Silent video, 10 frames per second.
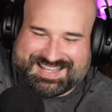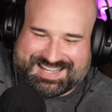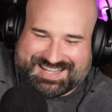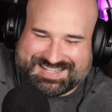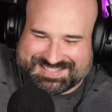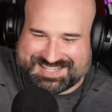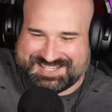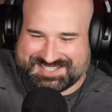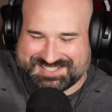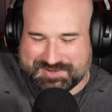it's
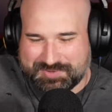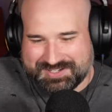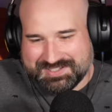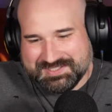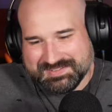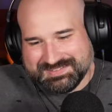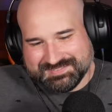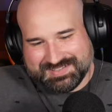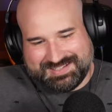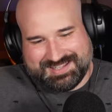like a zebra.
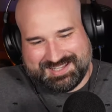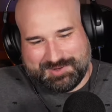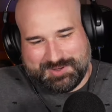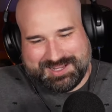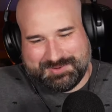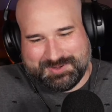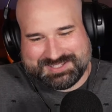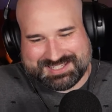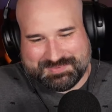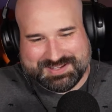yeah. He, he, won't
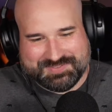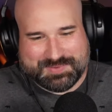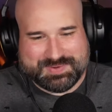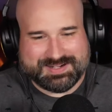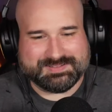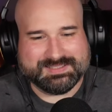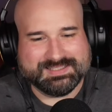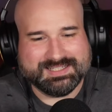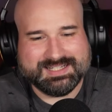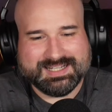see me if I'm here.
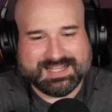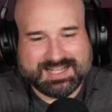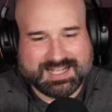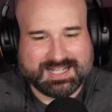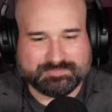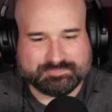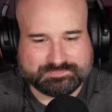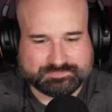Um,